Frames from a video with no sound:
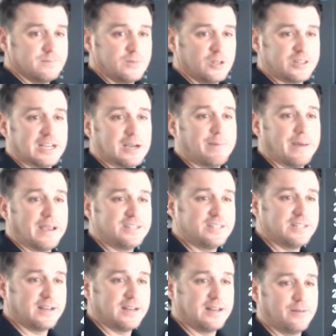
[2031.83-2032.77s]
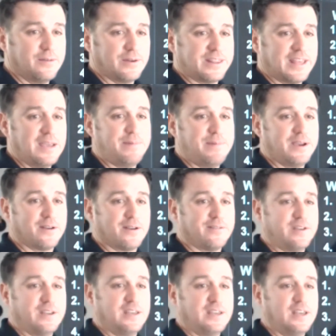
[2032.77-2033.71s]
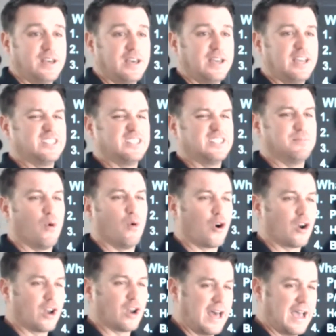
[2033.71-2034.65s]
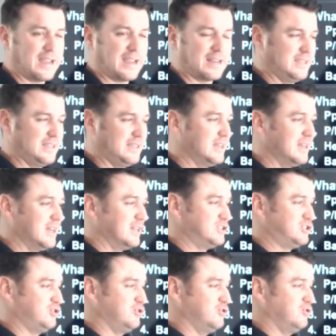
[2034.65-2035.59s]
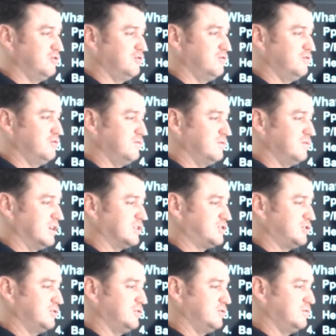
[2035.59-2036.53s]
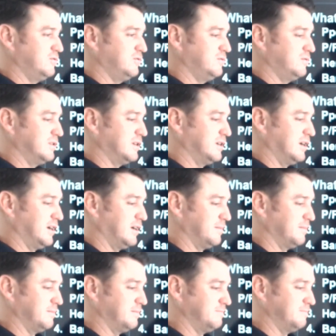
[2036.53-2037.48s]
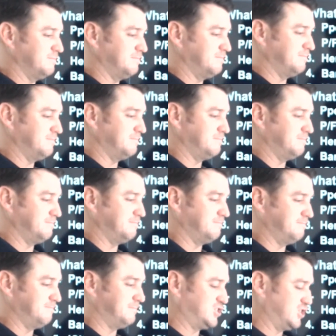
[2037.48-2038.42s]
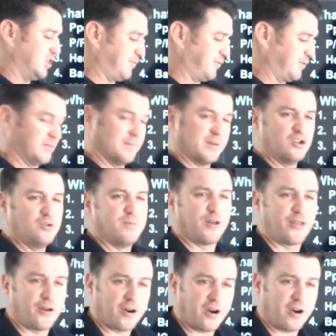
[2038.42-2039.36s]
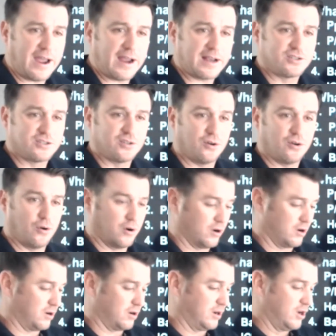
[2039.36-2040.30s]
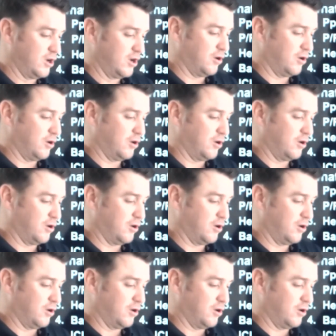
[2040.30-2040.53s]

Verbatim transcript: You think a patient with APRV is more likely to to um, suffer from a pneumothorax or